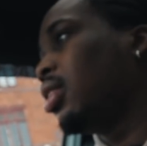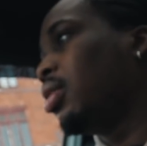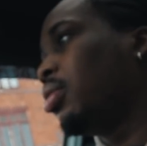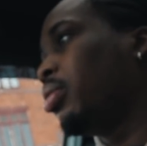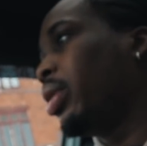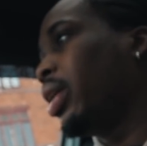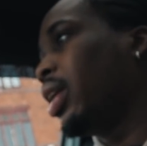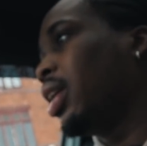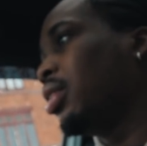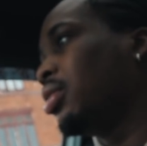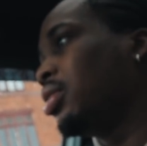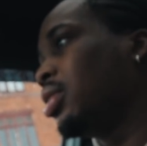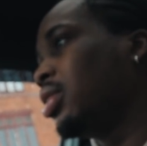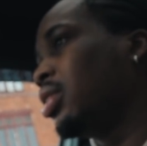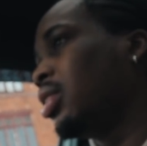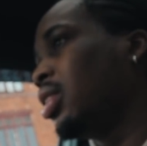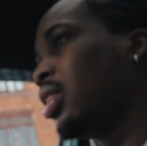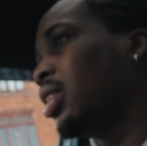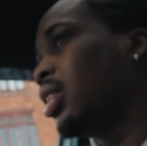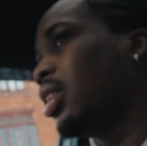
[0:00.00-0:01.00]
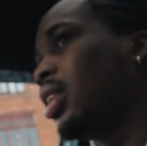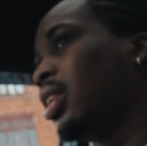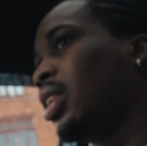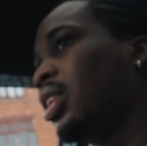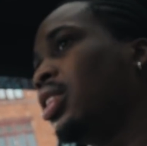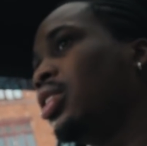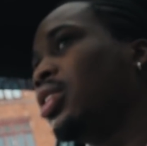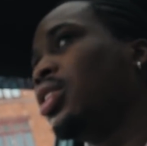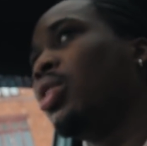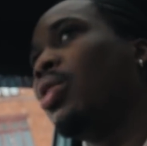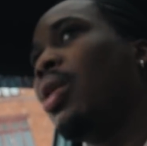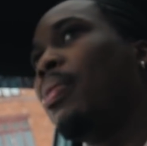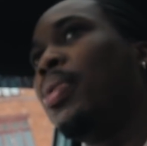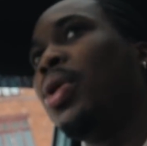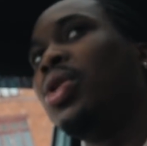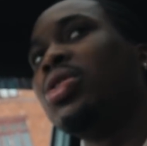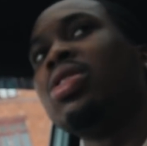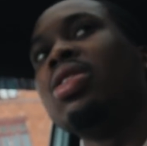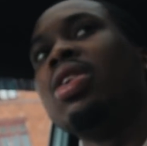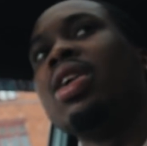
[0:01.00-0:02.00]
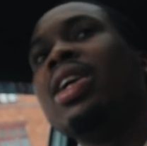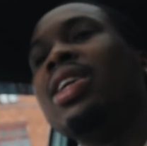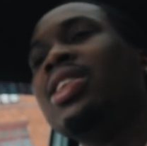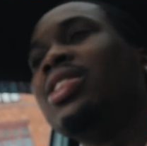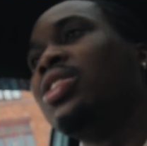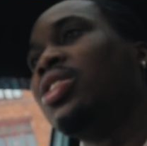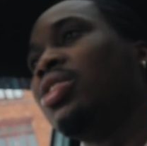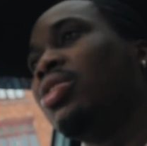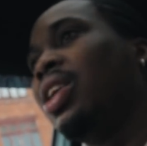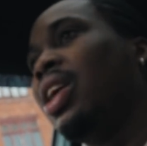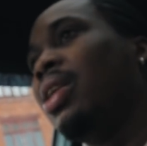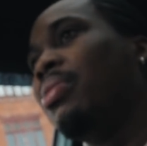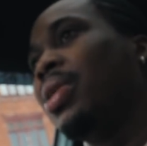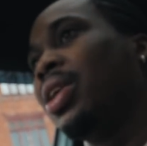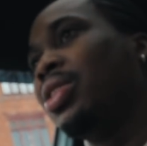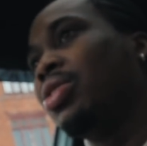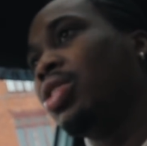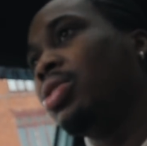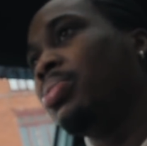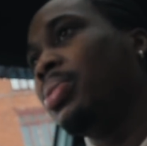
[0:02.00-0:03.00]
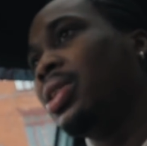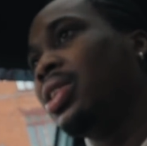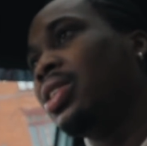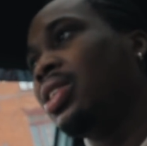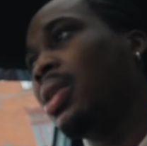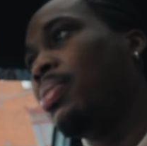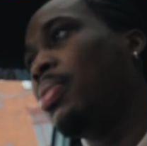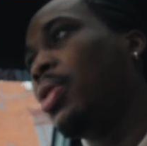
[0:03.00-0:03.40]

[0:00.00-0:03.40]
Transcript: What else is there? So I posted on Instagram, that's what I was meant to say.